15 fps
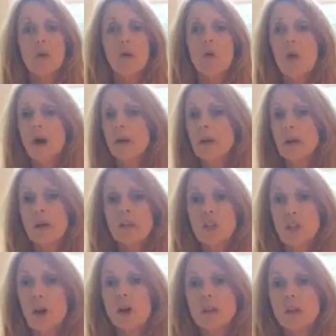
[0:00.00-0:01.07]
want a
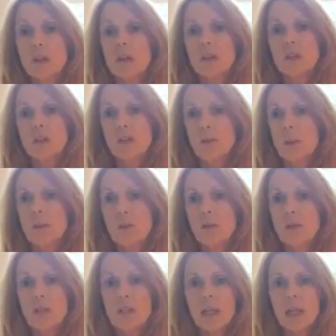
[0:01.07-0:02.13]
song to be in our
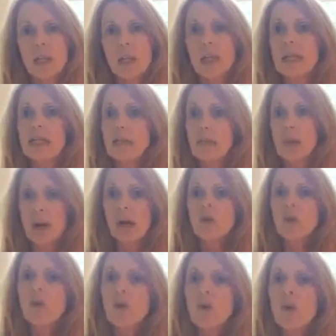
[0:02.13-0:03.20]
recital. And I said, why don't
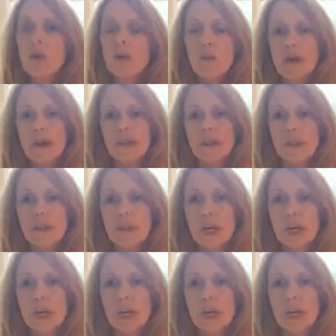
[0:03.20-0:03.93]
you choreograph it?